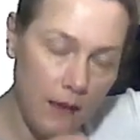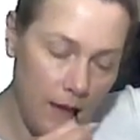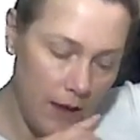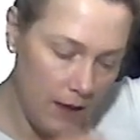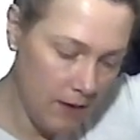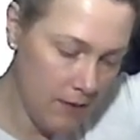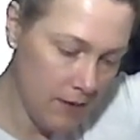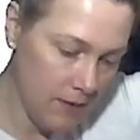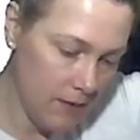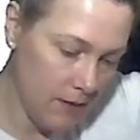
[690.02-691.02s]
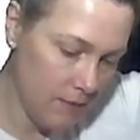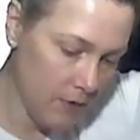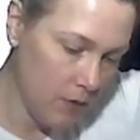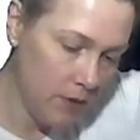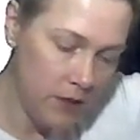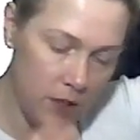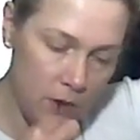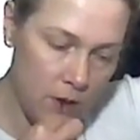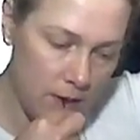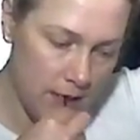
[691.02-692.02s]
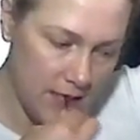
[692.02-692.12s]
And I'm going to